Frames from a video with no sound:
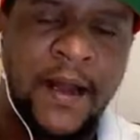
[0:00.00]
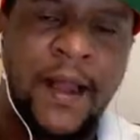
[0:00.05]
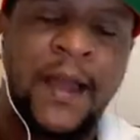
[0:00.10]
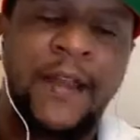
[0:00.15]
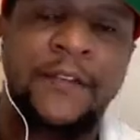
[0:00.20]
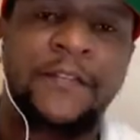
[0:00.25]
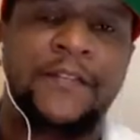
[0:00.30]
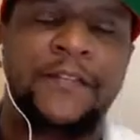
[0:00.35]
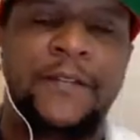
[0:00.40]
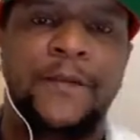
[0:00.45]

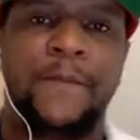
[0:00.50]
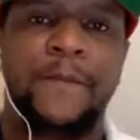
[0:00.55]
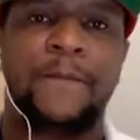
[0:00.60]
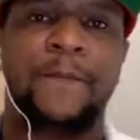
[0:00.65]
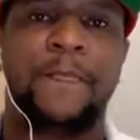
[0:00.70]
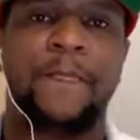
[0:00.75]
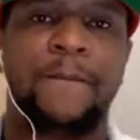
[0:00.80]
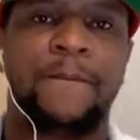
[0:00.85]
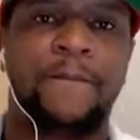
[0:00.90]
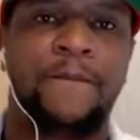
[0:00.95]
life?
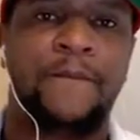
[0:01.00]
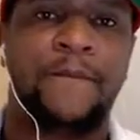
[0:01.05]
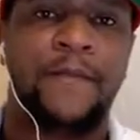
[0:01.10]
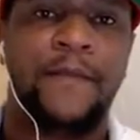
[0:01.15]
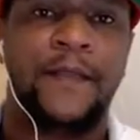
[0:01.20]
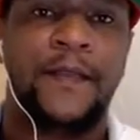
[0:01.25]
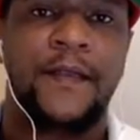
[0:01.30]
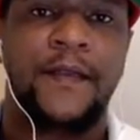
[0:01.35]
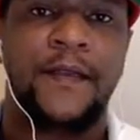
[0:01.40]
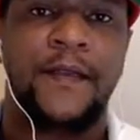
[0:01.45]

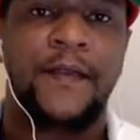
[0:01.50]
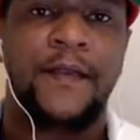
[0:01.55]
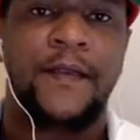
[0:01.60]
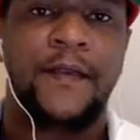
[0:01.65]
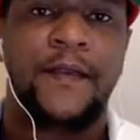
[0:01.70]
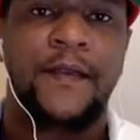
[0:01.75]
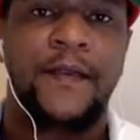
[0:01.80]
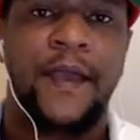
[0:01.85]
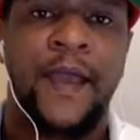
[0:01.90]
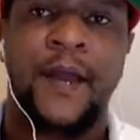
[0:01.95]

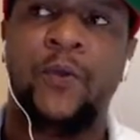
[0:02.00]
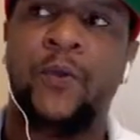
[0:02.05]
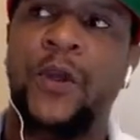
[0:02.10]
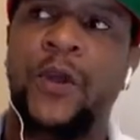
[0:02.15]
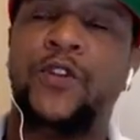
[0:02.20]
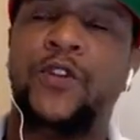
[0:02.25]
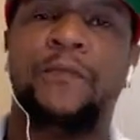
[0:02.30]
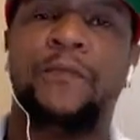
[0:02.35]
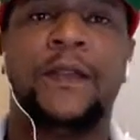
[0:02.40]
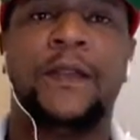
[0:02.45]
And
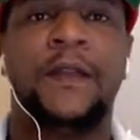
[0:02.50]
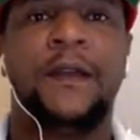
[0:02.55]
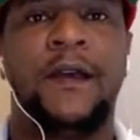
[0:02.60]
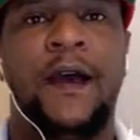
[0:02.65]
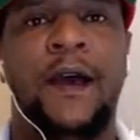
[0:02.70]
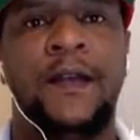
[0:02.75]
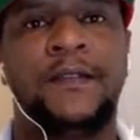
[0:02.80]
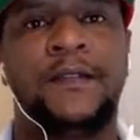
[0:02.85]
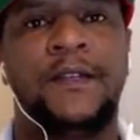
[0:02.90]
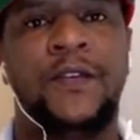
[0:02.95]
when you begin
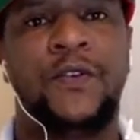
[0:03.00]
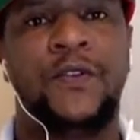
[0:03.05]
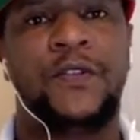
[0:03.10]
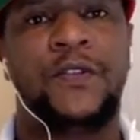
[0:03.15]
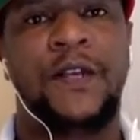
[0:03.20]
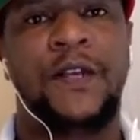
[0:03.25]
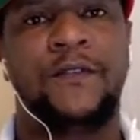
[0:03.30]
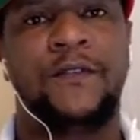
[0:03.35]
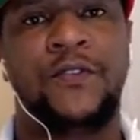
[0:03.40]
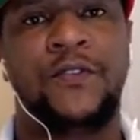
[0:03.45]
asking
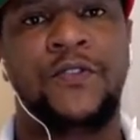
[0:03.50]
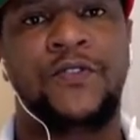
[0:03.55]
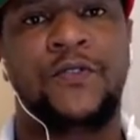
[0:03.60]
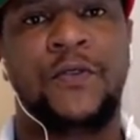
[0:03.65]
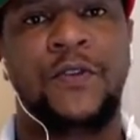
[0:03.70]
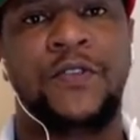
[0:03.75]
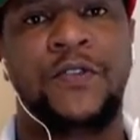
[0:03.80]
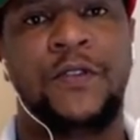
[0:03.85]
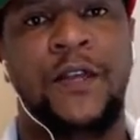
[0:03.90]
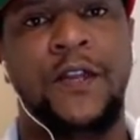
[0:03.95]
yourself those
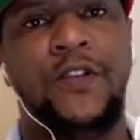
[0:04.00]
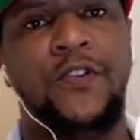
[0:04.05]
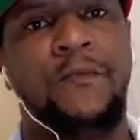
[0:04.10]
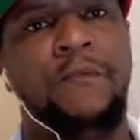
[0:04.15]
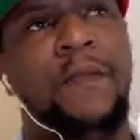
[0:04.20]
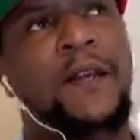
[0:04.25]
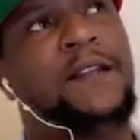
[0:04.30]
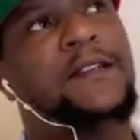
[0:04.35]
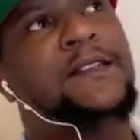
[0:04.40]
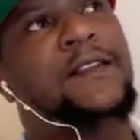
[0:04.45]
questions, then you
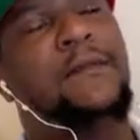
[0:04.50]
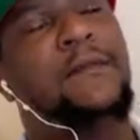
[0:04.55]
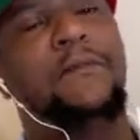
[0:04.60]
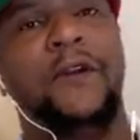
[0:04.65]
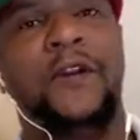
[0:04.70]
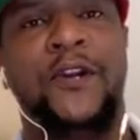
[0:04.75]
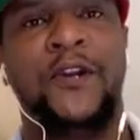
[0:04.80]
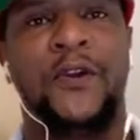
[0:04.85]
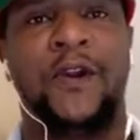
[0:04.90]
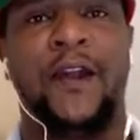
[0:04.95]
meet
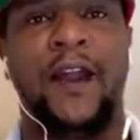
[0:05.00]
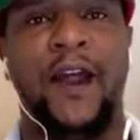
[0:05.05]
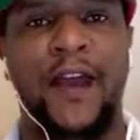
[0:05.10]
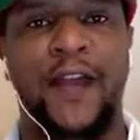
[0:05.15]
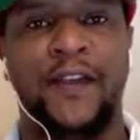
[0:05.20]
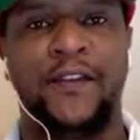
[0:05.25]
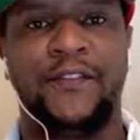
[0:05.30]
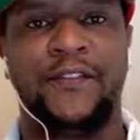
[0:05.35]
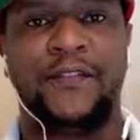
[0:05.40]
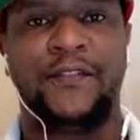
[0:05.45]
somebody in your
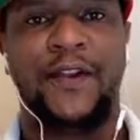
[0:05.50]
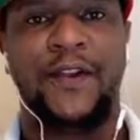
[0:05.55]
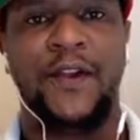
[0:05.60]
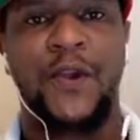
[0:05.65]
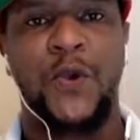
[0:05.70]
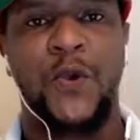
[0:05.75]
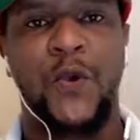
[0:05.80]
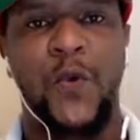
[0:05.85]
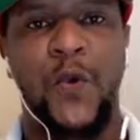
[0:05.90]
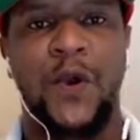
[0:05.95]
life
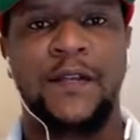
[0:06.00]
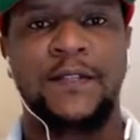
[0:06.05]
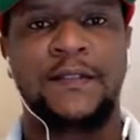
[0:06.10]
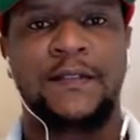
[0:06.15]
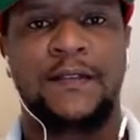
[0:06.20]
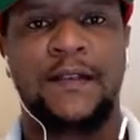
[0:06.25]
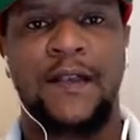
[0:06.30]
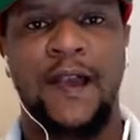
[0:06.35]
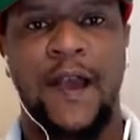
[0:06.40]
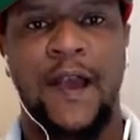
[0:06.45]
who
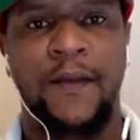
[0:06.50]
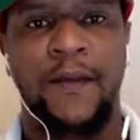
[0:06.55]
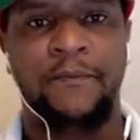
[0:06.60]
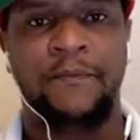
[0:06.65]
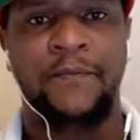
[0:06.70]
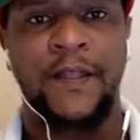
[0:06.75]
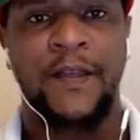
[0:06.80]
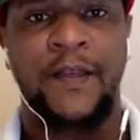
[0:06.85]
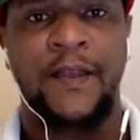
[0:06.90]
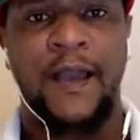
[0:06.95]
has
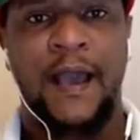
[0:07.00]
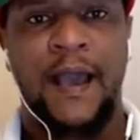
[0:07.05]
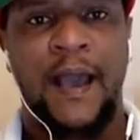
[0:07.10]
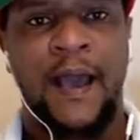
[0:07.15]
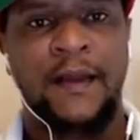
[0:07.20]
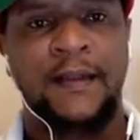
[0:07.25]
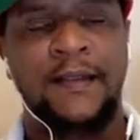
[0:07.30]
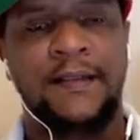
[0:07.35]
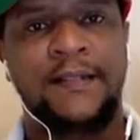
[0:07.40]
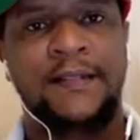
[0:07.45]
come
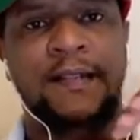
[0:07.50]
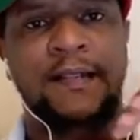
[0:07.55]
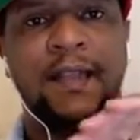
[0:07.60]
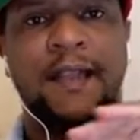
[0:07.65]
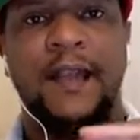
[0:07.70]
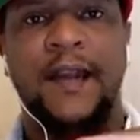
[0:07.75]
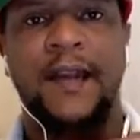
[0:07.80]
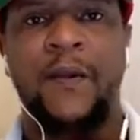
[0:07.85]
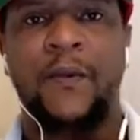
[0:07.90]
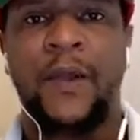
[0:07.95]
and
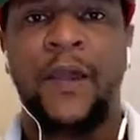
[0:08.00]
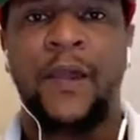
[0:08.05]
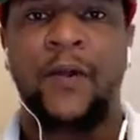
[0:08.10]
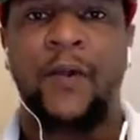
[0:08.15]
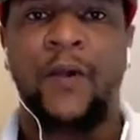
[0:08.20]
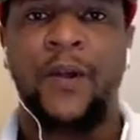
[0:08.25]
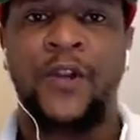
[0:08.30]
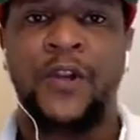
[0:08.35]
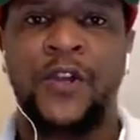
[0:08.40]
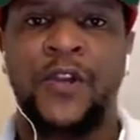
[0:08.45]
taken away
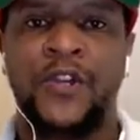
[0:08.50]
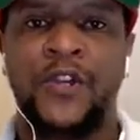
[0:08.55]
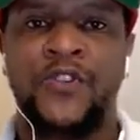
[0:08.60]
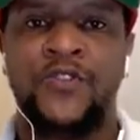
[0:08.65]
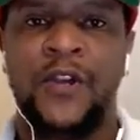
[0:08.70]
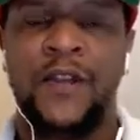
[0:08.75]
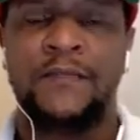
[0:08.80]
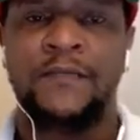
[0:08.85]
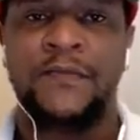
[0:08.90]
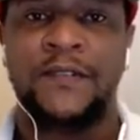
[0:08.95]
all your
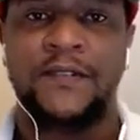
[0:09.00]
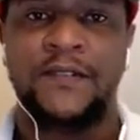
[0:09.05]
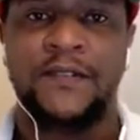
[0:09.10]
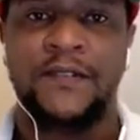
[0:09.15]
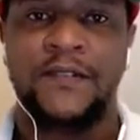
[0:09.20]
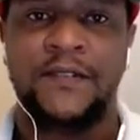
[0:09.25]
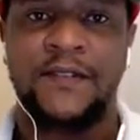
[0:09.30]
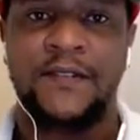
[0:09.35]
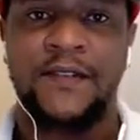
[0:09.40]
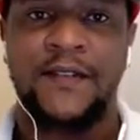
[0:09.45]

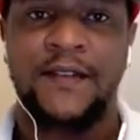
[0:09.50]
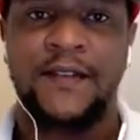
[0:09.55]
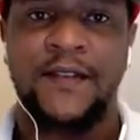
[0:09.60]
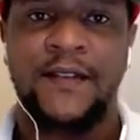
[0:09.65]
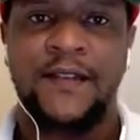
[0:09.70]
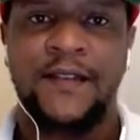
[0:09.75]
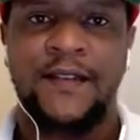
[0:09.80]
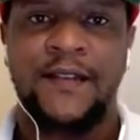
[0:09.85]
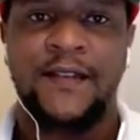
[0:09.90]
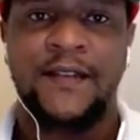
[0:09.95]
dreams,
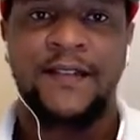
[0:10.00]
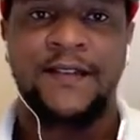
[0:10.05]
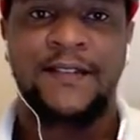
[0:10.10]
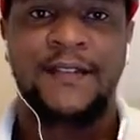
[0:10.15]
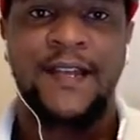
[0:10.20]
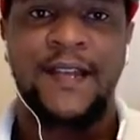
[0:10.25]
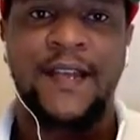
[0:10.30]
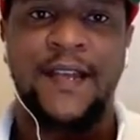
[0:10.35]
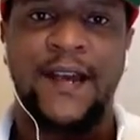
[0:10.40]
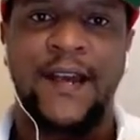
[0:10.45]

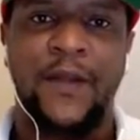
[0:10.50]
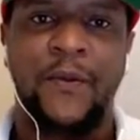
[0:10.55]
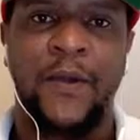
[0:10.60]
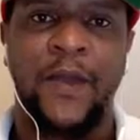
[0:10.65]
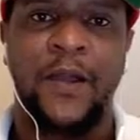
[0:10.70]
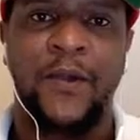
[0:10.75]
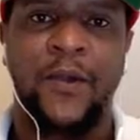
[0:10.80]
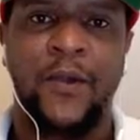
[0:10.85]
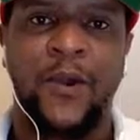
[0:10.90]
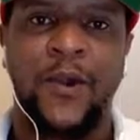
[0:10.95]
taken
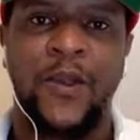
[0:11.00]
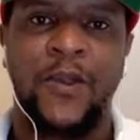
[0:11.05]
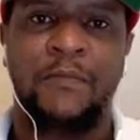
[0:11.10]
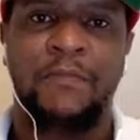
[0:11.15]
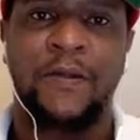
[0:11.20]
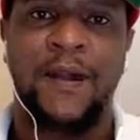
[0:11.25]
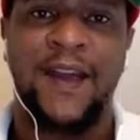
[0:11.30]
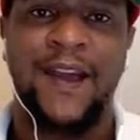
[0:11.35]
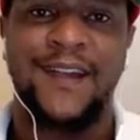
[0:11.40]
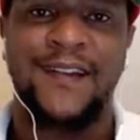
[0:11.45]
away all your
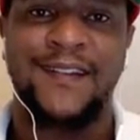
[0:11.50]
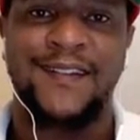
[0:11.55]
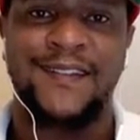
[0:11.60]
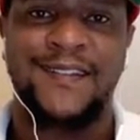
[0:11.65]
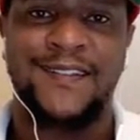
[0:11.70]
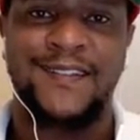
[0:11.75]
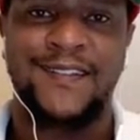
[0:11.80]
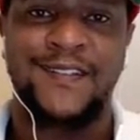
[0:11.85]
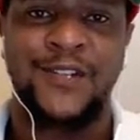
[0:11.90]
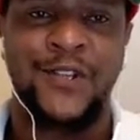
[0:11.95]

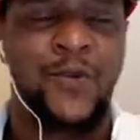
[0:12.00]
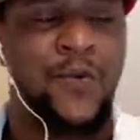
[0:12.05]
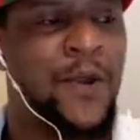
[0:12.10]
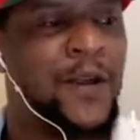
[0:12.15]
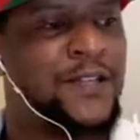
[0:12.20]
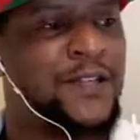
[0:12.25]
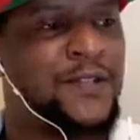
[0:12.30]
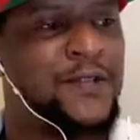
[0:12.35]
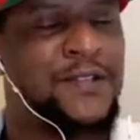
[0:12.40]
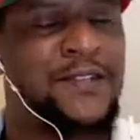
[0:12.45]
plans. You
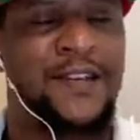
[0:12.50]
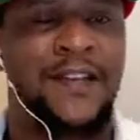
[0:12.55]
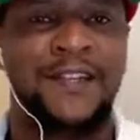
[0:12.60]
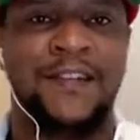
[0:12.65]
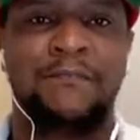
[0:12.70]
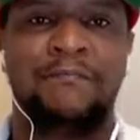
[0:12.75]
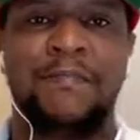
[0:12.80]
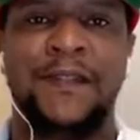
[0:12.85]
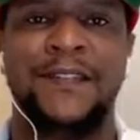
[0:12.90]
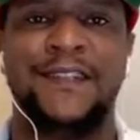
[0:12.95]
wanted to
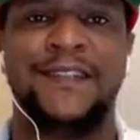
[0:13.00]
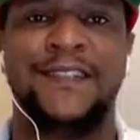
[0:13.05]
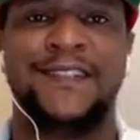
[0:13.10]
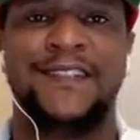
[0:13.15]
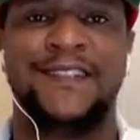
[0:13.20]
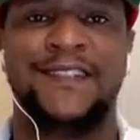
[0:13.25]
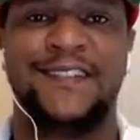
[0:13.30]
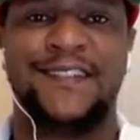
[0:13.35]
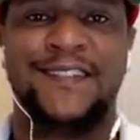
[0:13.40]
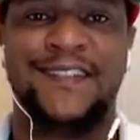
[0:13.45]
start a
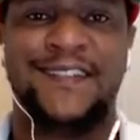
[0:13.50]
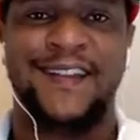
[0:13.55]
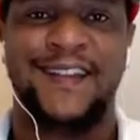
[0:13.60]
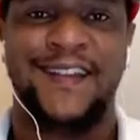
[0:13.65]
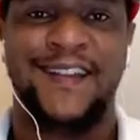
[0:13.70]
business.